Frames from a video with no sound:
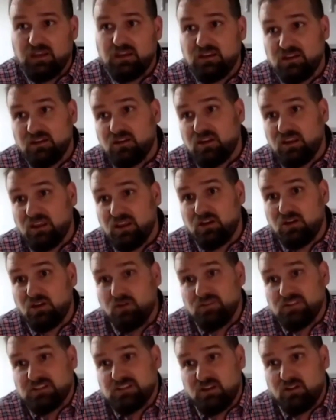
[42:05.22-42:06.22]
in and of
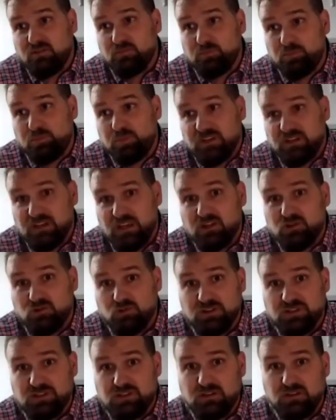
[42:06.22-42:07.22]
itself, be
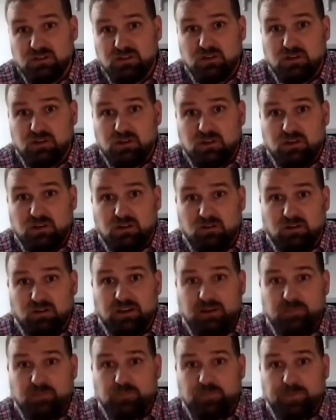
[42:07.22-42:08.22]
dangerous,
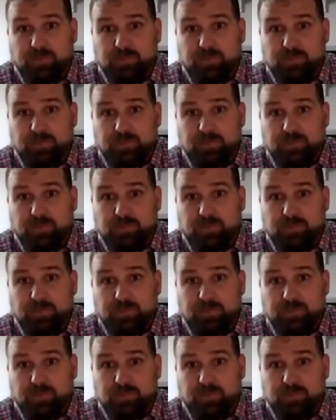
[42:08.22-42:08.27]
right?